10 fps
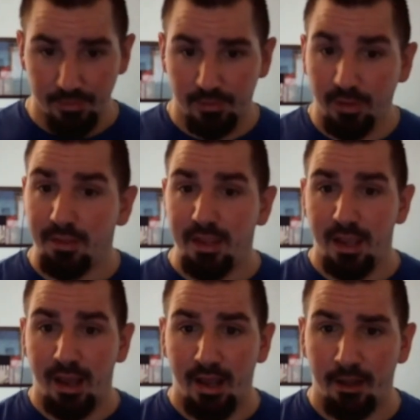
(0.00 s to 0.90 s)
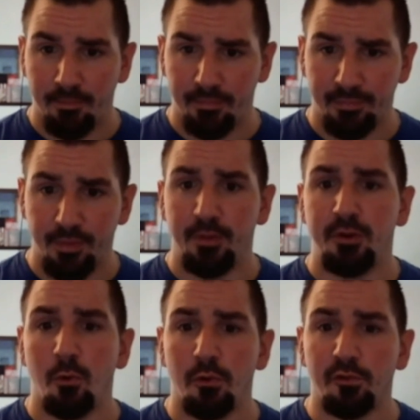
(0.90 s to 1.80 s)
to the
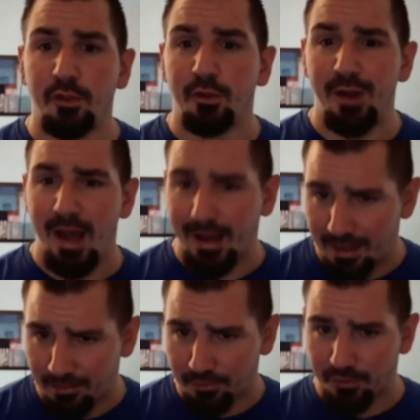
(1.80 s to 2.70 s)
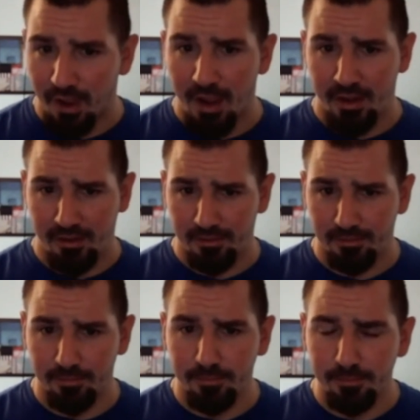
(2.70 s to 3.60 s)
doors that are not inside.
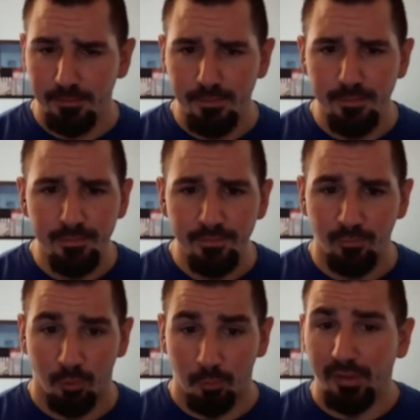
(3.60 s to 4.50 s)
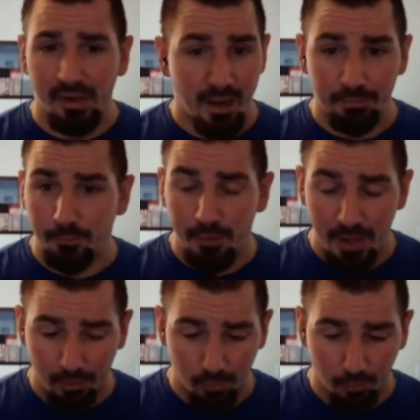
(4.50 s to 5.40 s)
We're really going to have to
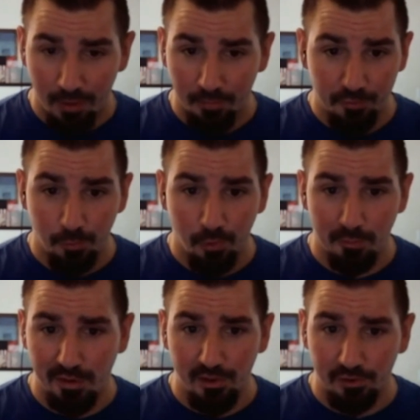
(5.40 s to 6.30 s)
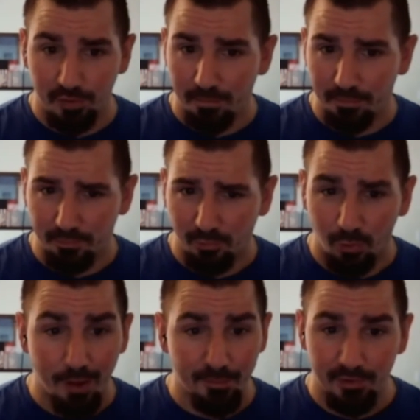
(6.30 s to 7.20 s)
finagle around this word because I
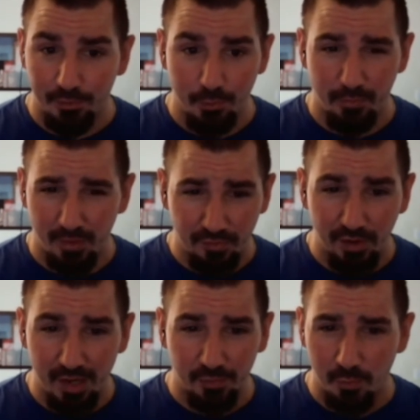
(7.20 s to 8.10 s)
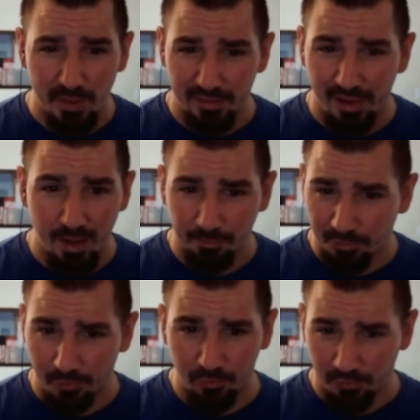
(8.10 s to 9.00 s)
promise you, if I say it too many times,
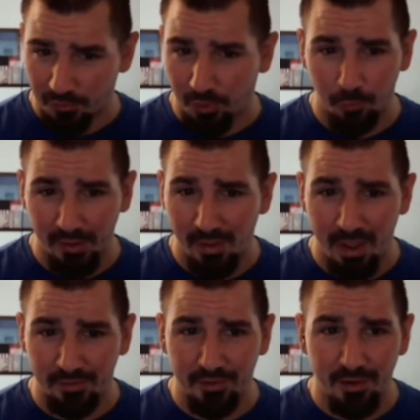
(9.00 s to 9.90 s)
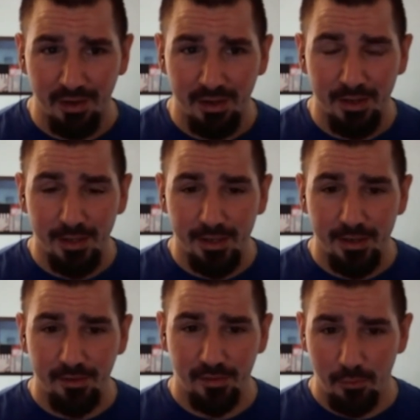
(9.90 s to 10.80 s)
they're just going to realize
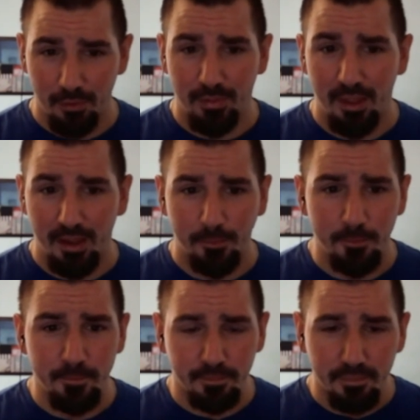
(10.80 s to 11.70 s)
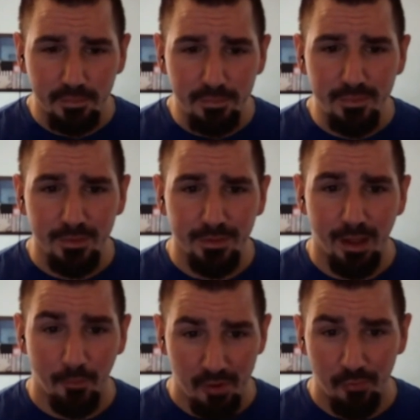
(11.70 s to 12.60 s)
he's doing a thing
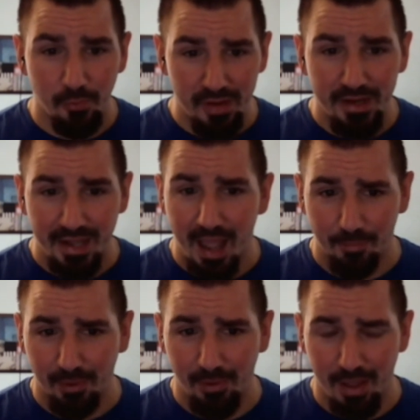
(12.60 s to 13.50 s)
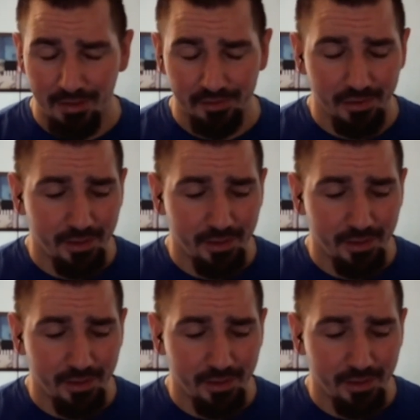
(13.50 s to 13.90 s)
and we need to capitalize.